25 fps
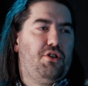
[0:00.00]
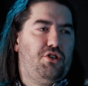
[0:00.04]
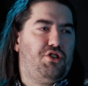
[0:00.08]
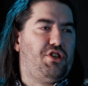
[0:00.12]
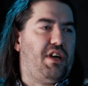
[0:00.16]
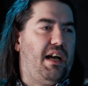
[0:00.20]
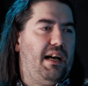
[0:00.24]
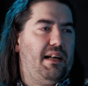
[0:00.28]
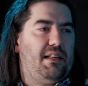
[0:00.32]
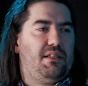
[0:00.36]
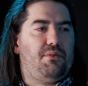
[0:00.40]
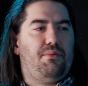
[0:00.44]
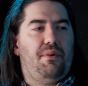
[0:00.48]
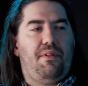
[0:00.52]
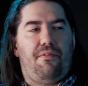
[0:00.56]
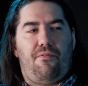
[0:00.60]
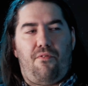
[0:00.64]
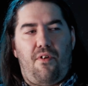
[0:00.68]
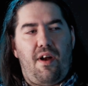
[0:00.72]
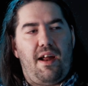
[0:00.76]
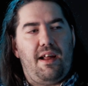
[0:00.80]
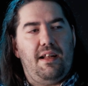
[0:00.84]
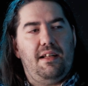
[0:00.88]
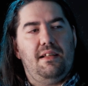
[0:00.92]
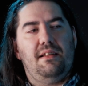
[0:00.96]
chats with
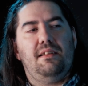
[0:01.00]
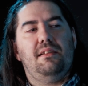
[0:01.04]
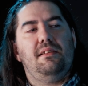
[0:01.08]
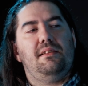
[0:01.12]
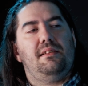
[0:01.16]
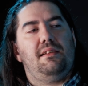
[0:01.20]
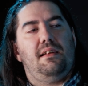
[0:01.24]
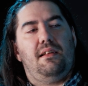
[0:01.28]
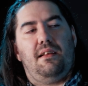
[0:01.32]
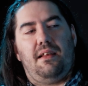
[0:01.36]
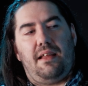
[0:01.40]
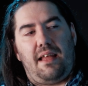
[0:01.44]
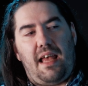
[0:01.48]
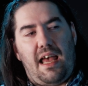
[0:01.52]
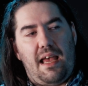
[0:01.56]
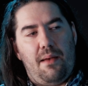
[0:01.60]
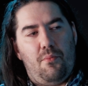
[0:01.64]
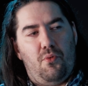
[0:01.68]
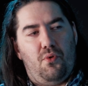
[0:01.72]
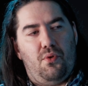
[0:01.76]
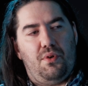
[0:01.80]
friends and game